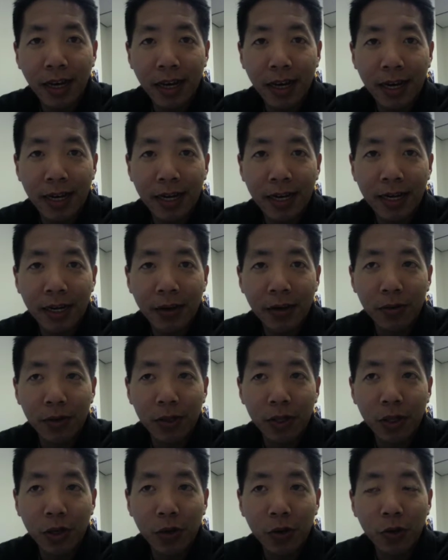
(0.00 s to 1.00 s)
uh, it was
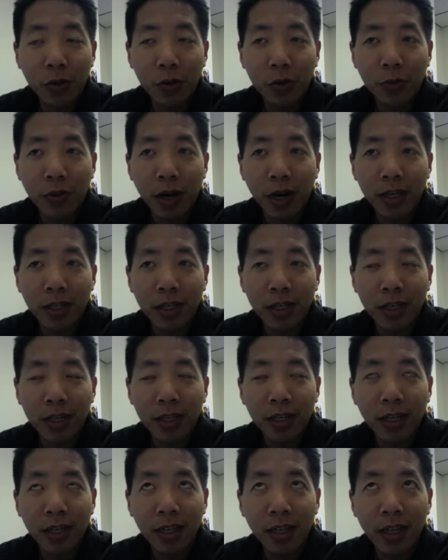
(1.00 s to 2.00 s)
a huge
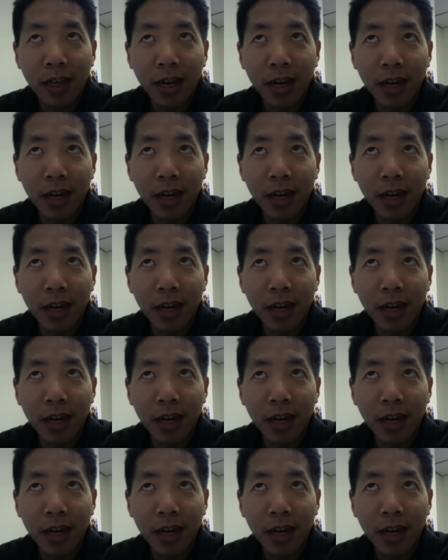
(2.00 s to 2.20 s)
project that